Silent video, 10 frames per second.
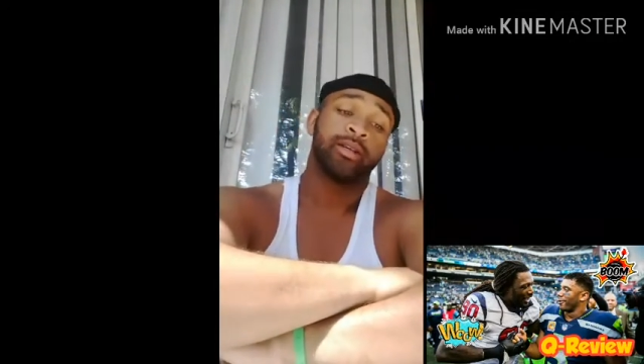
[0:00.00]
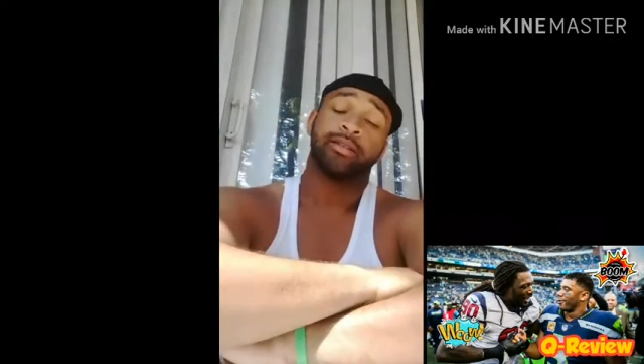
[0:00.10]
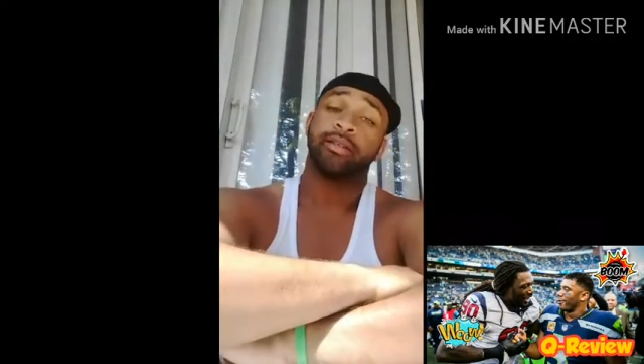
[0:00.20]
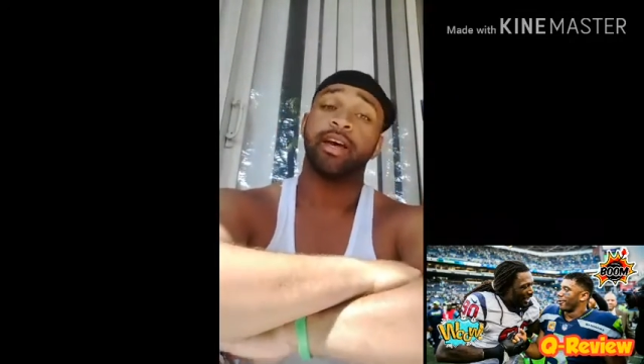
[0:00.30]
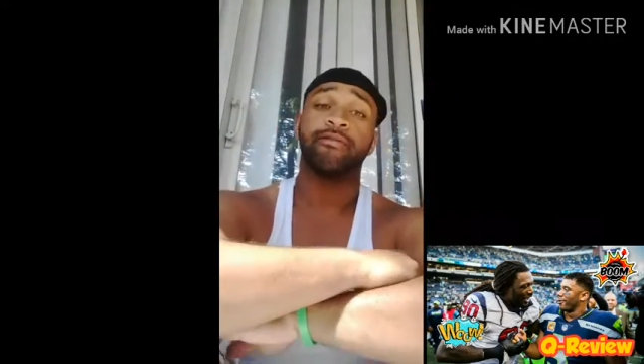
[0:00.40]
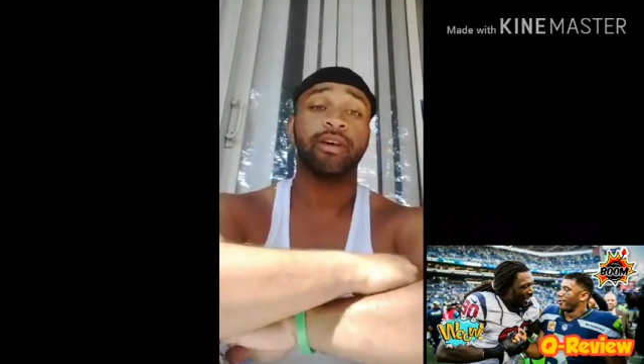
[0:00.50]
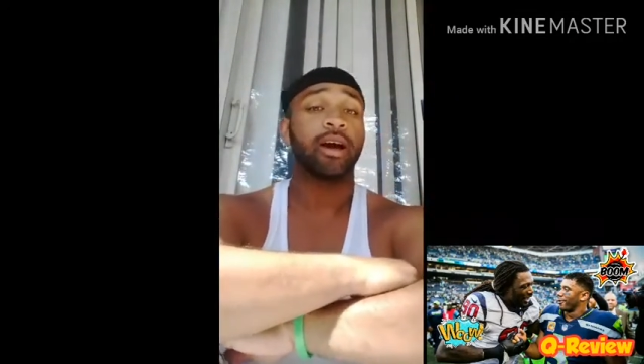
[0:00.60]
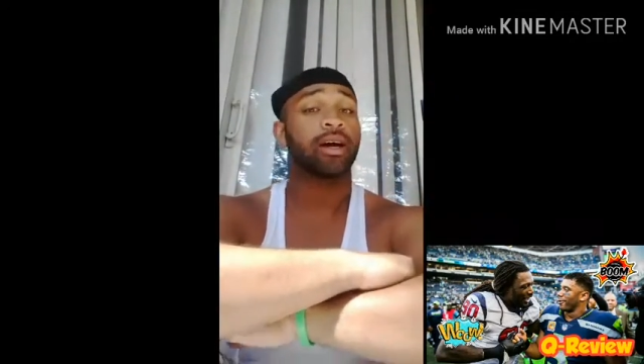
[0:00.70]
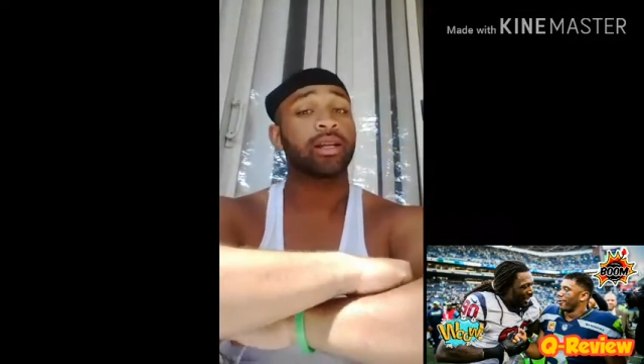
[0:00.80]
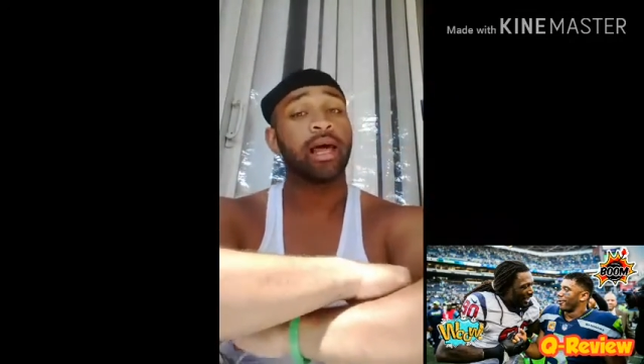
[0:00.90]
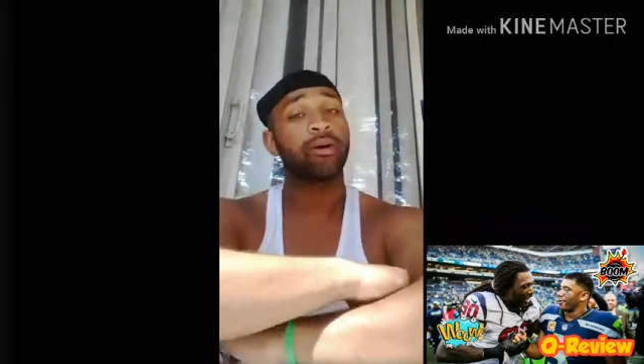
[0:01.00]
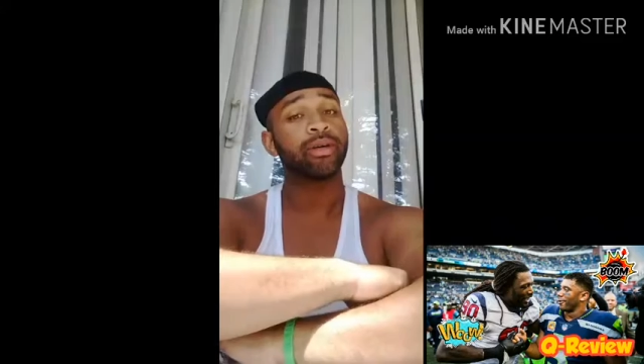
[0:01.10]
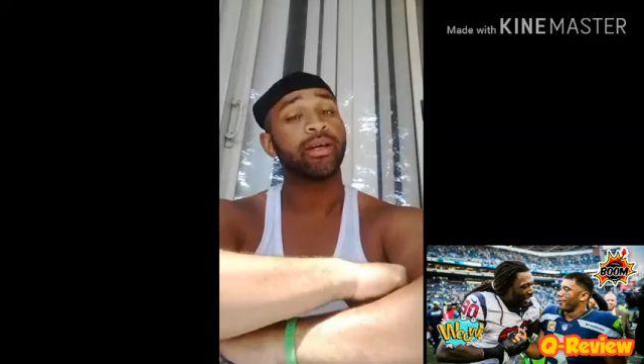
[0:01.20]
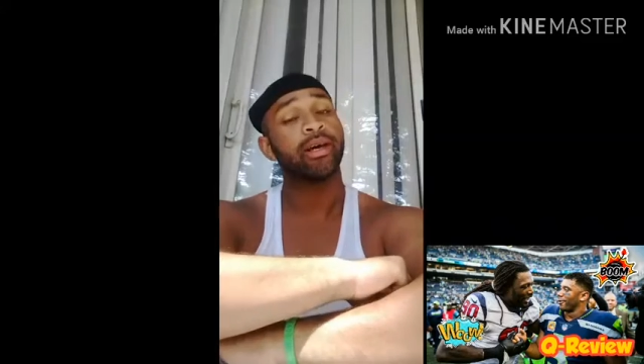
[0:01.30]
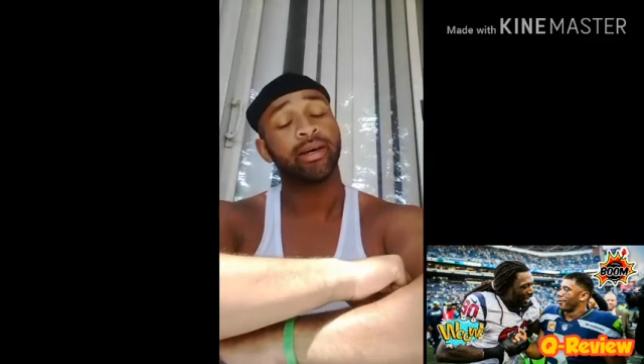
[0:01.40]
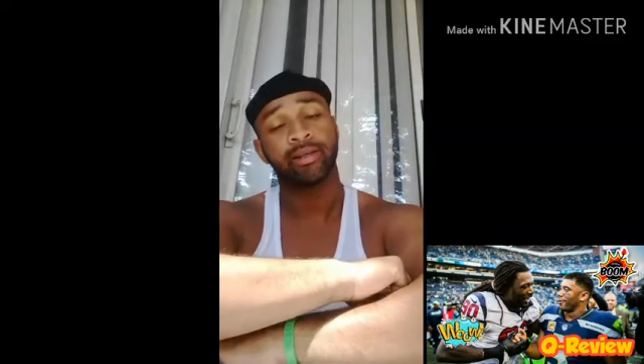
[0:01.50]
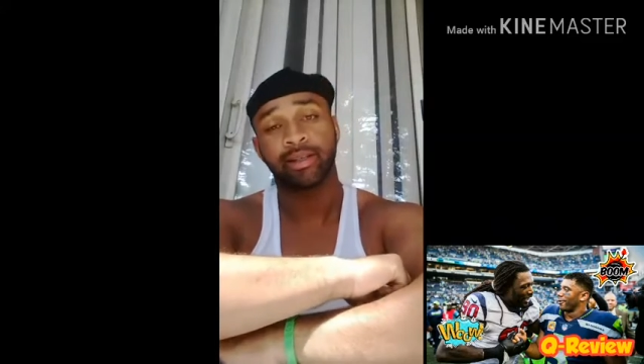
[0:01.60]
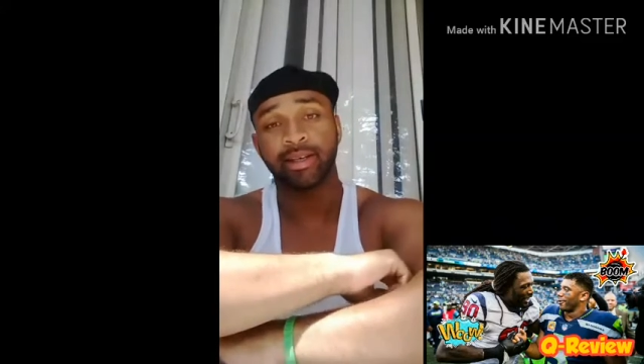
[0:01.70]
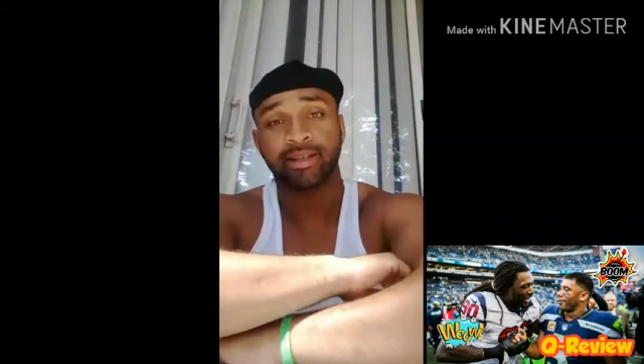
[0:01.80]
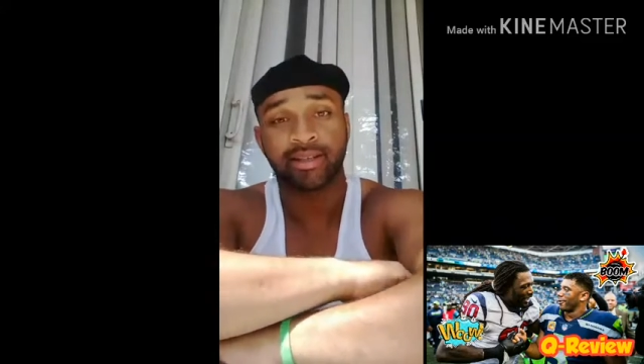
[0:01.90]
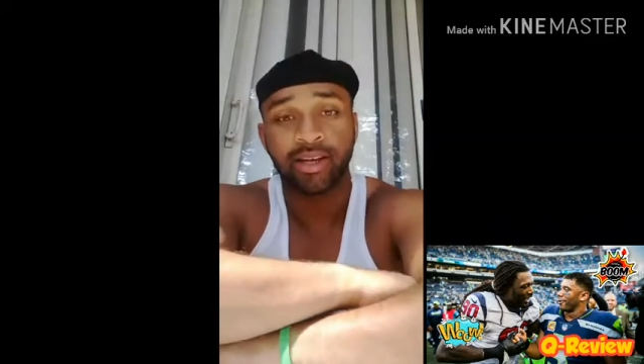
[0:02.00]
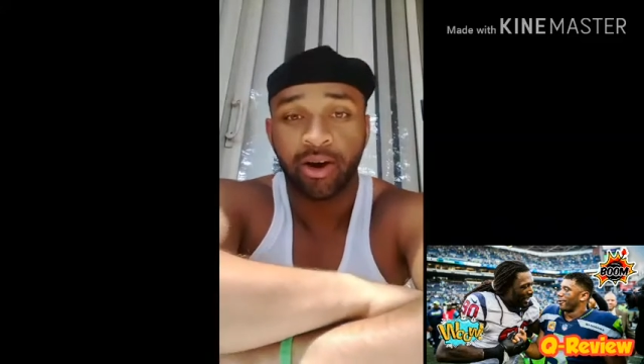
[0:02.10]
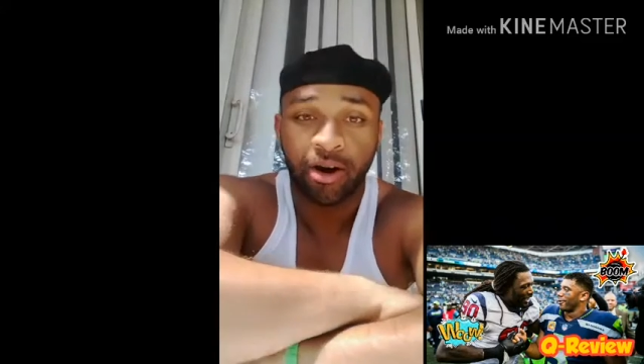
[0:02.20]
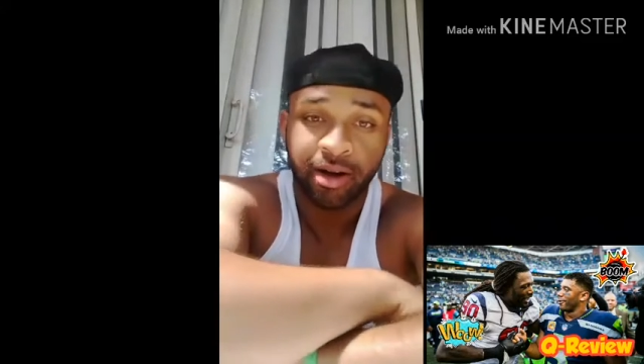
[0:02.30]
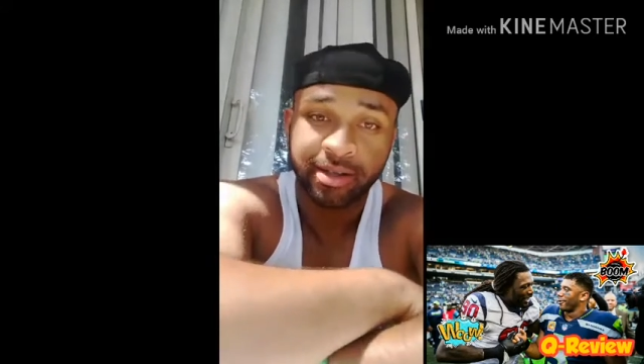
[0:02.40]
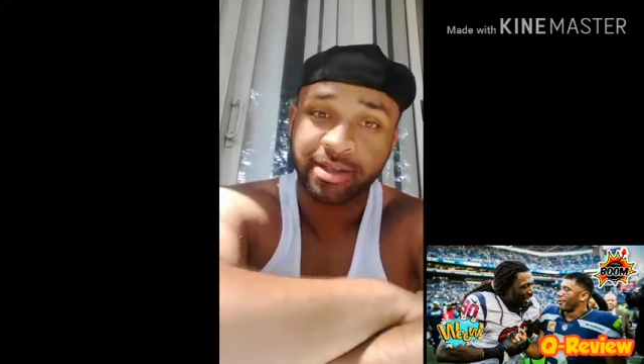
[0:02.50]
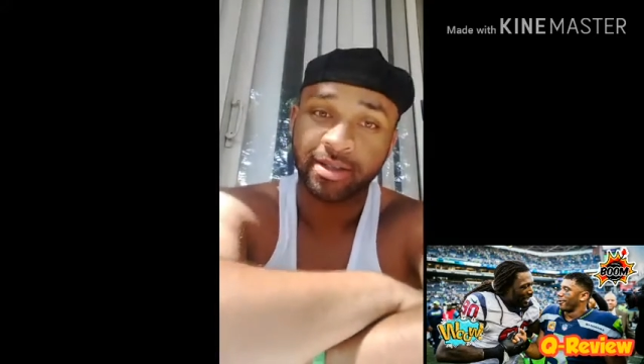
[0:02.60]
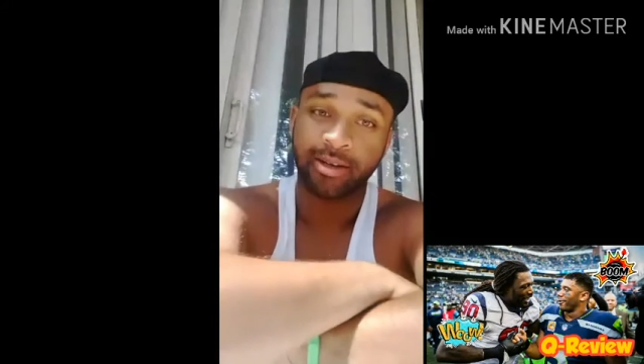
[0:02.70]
Jadeveon Clowney to the Seahawks.